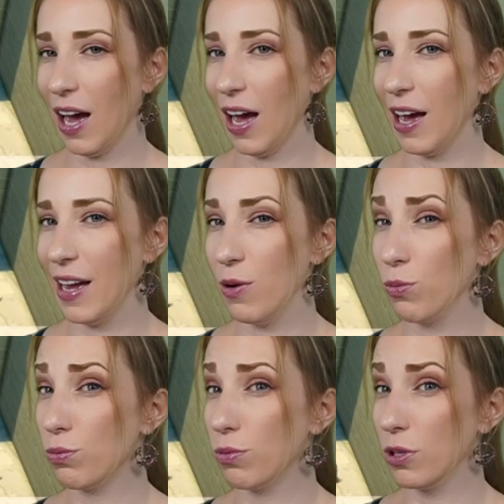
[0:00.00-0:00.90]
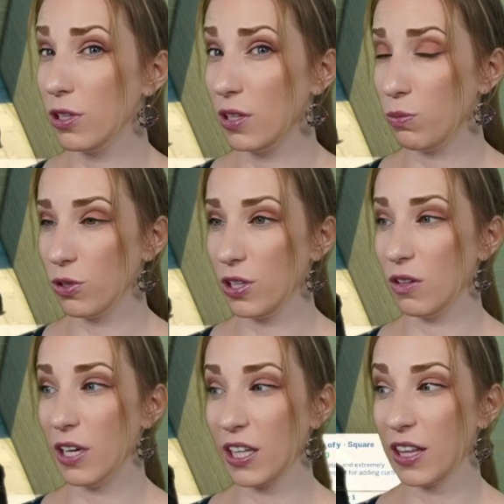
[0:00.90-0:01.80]
I really, really
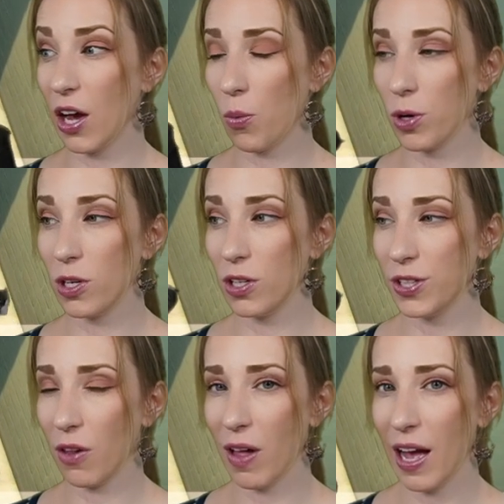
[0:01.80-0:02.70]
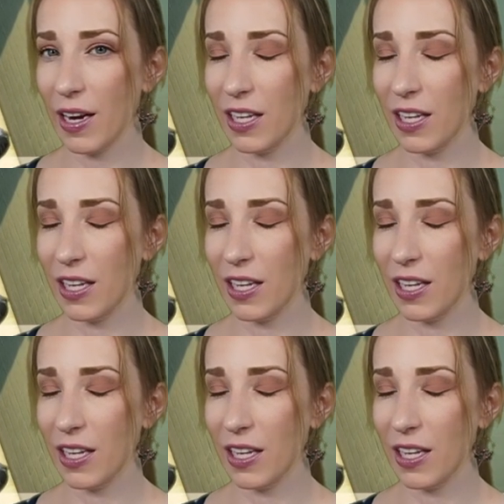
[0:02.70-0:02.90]
like that world a lot.